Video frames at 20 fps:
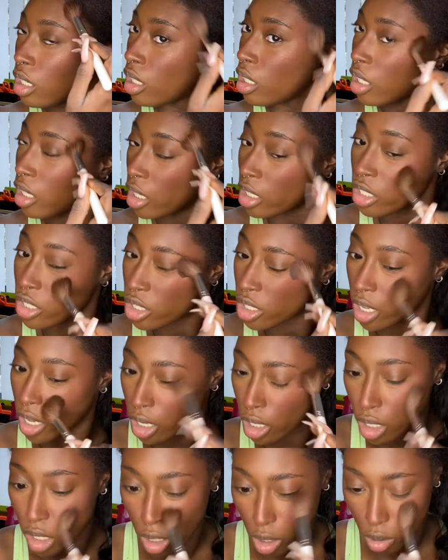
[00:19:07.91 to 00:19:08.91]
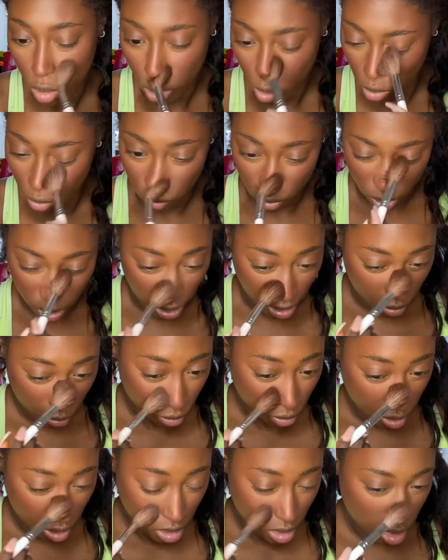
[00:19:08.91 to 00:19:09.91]
And I just kind of go over
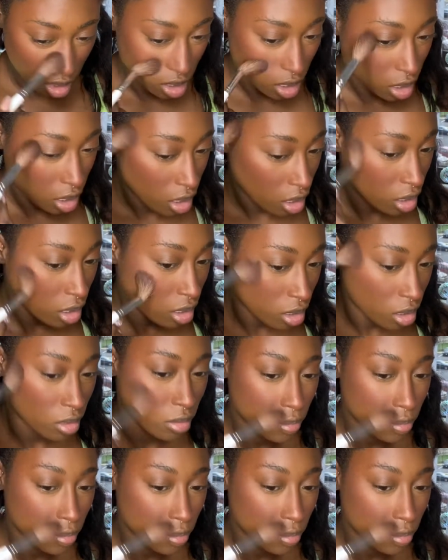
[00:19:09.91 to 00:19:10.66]
everything